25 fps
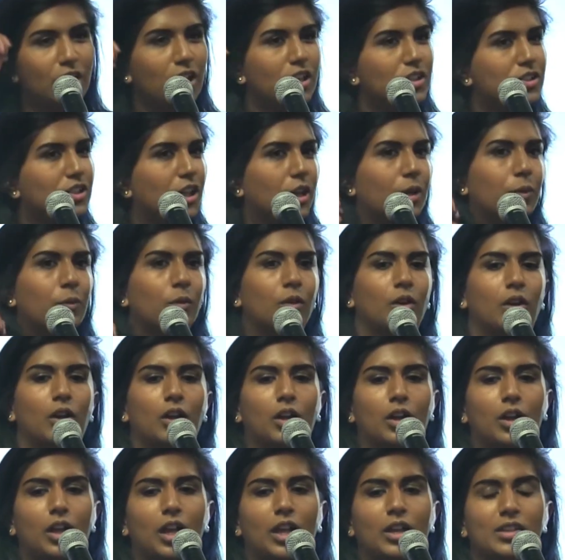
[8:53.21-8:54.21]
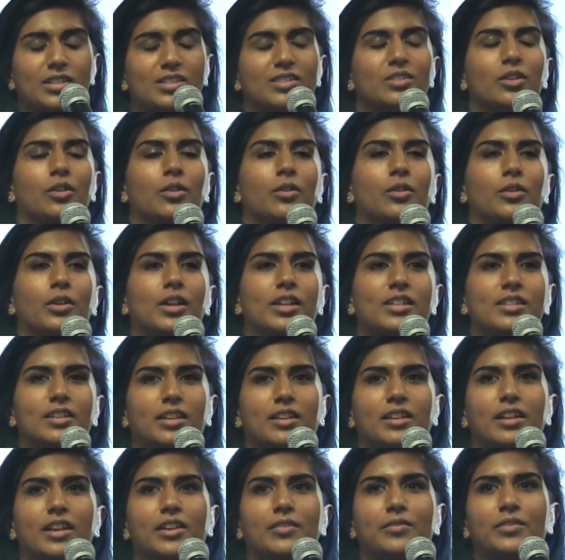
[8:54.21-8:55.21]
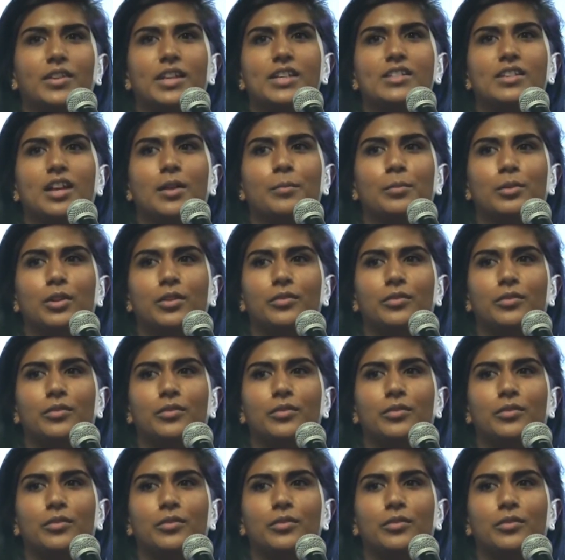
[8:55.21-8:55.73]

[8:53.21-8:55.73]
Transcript: So it's kind of the example